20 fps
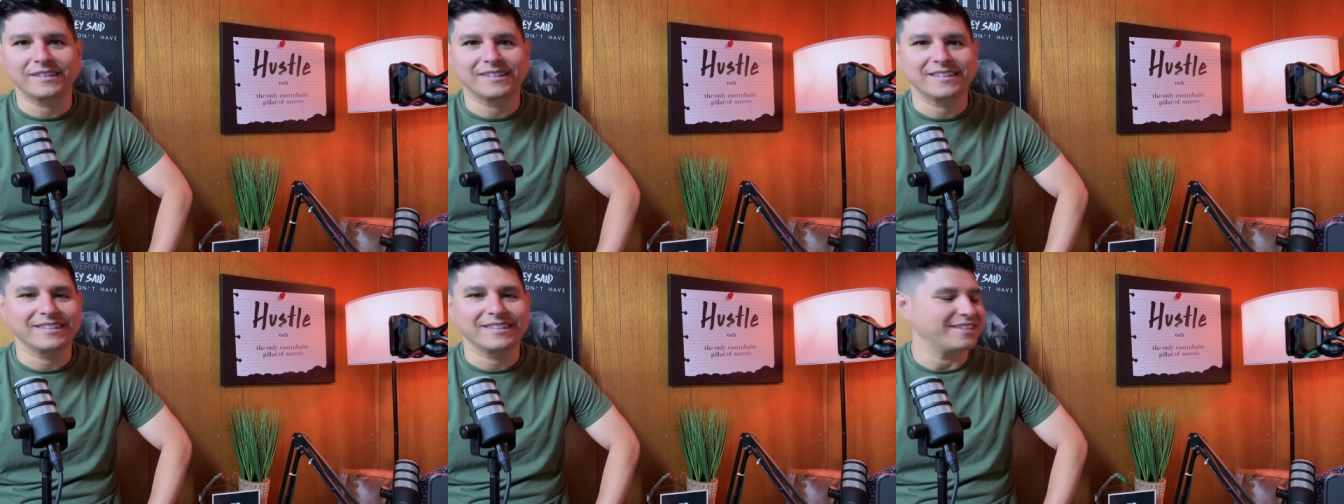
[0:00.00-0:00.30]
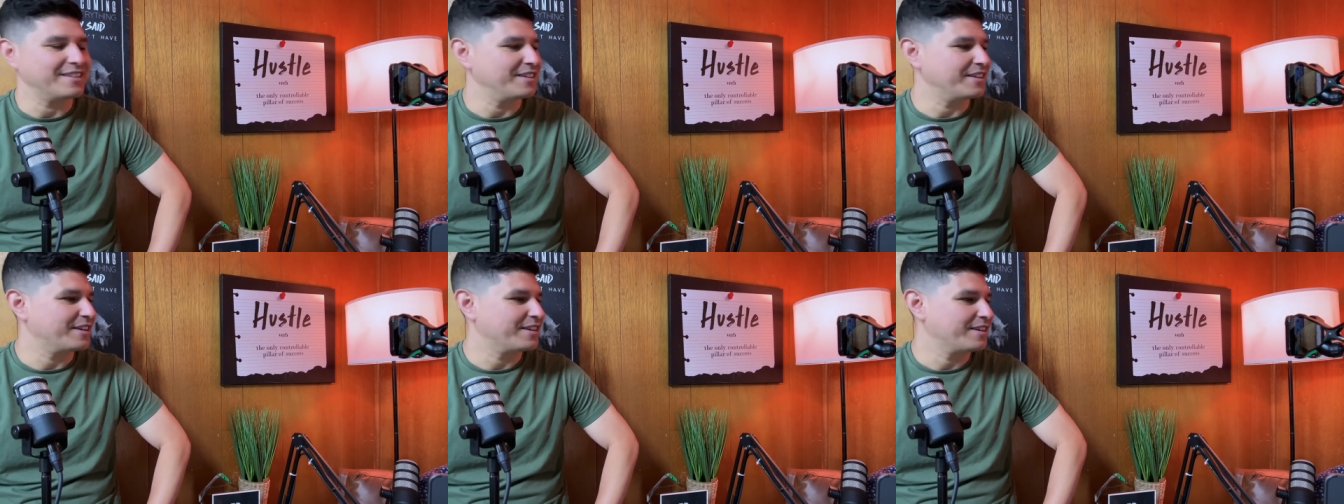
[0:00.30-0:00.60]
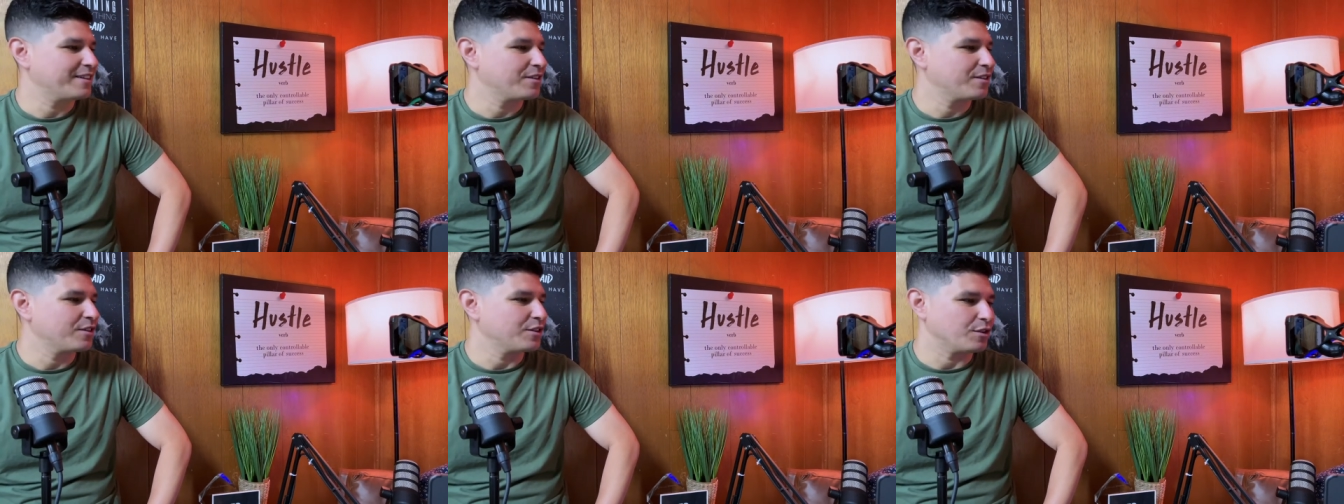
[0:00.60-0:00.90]
Fail
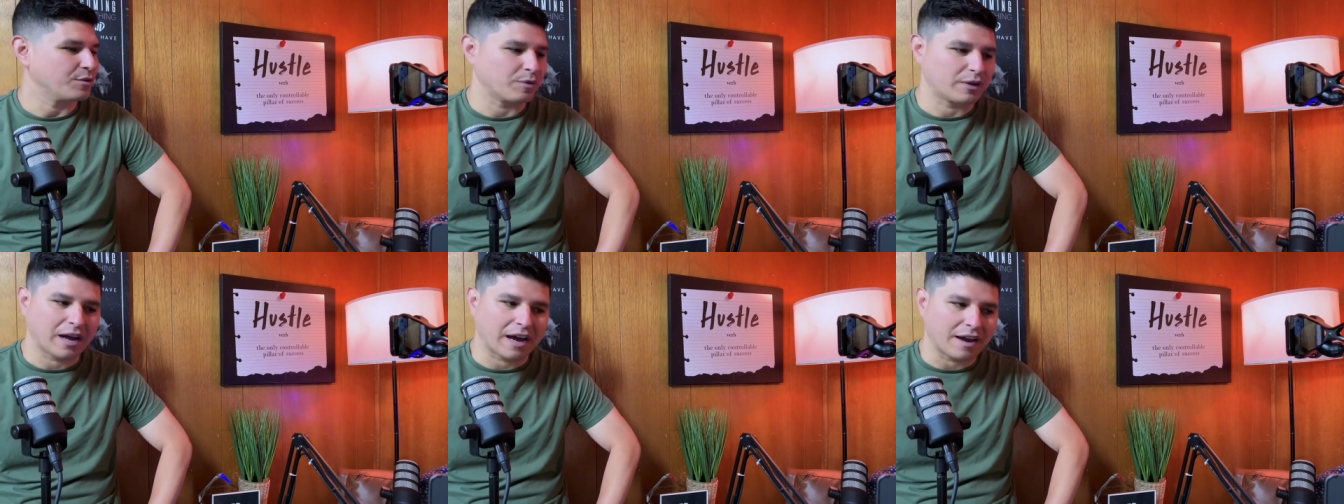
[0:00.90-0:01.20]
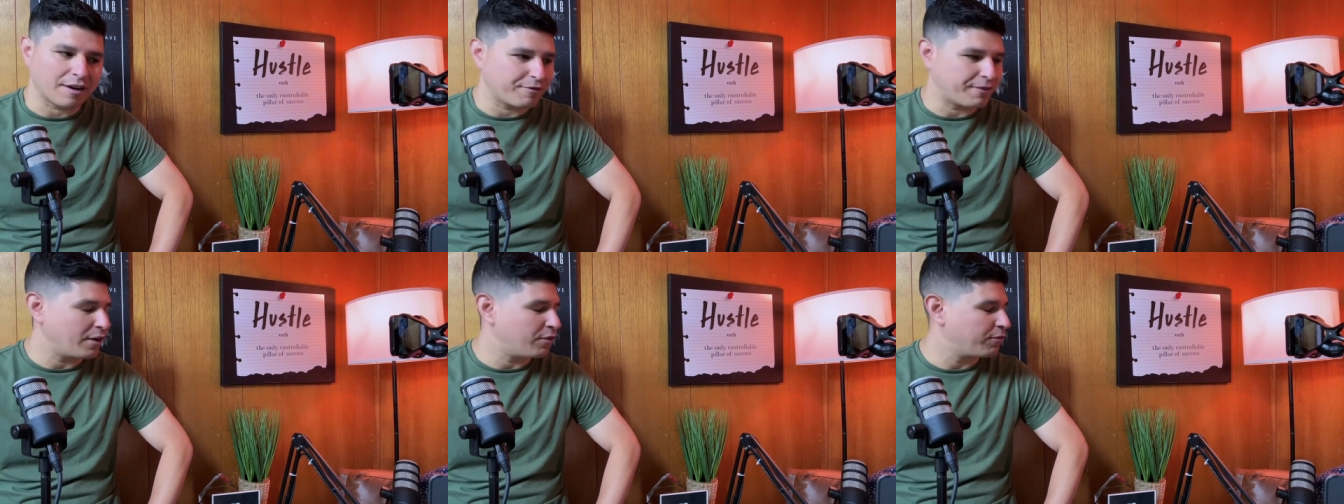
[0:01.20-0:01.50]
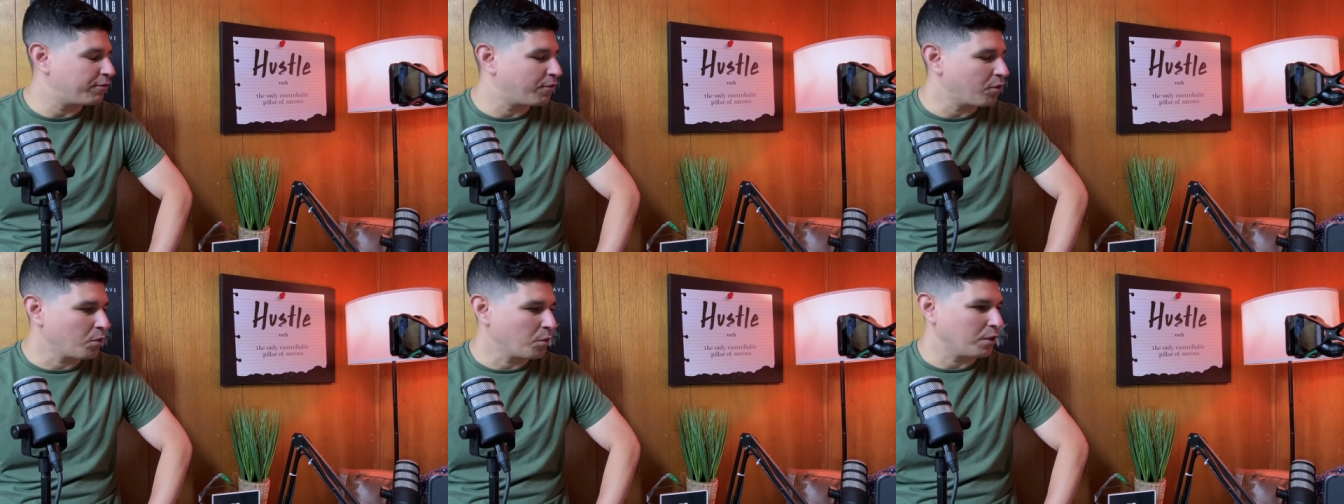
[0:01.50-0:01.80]
forward. Got to fail
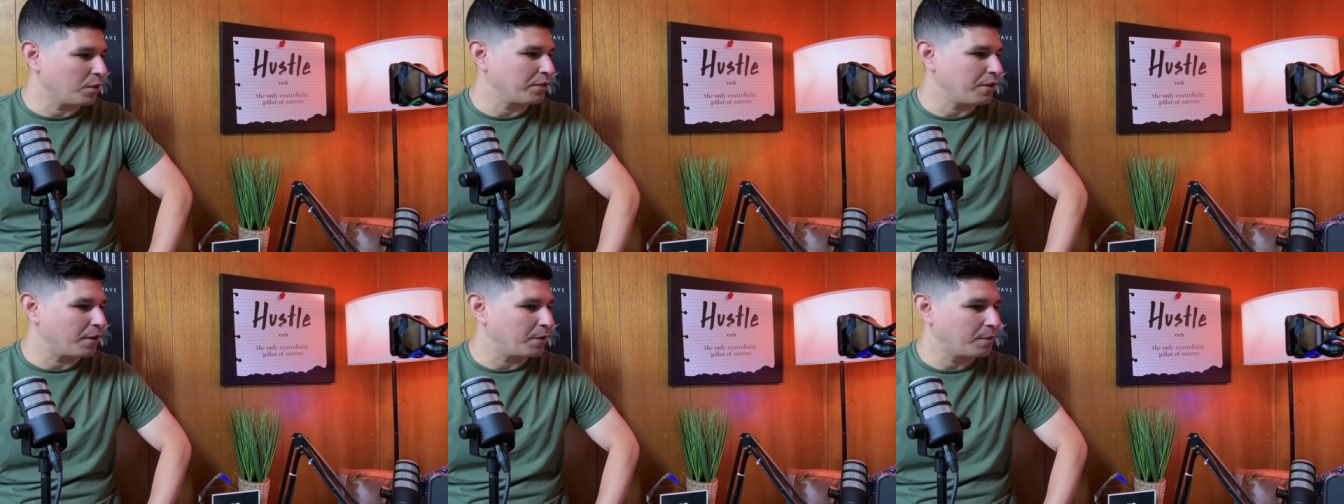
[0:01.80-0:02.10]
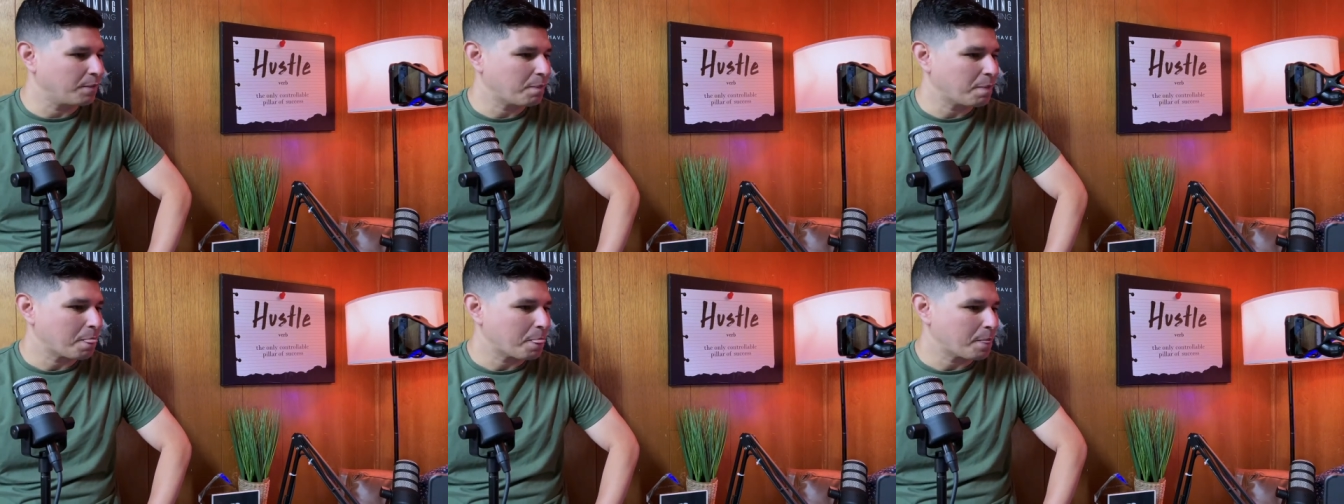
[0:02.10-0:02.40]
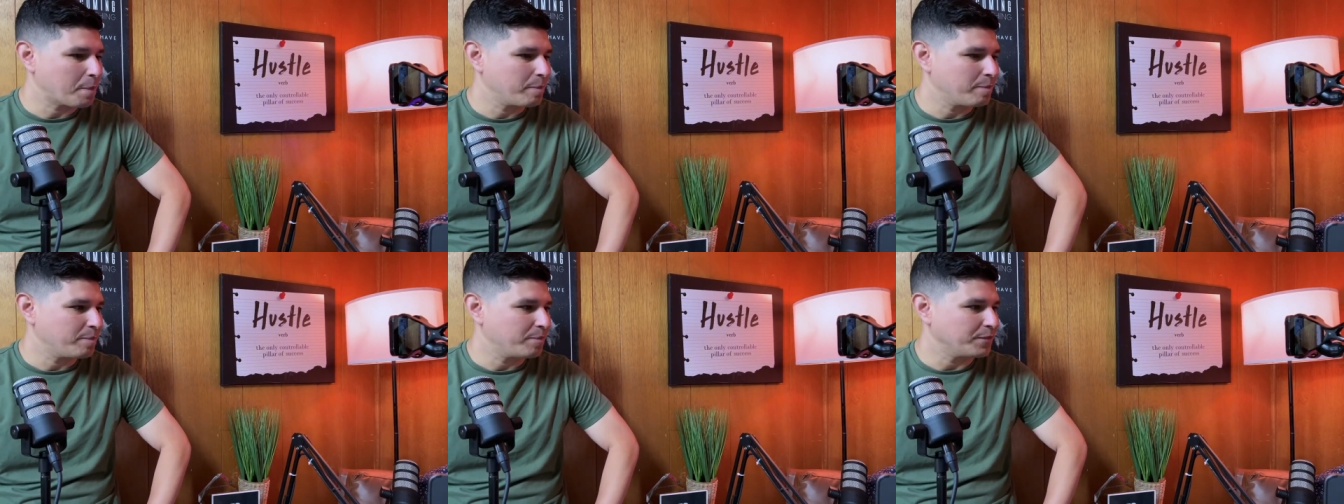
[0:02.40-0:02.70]
forward
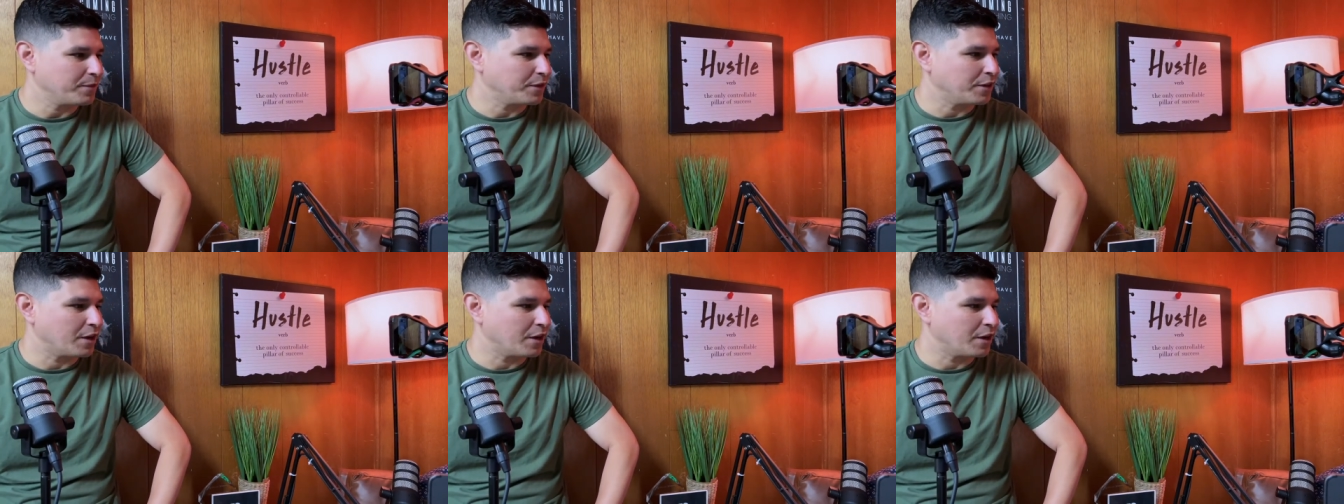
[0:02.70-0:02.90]
though. You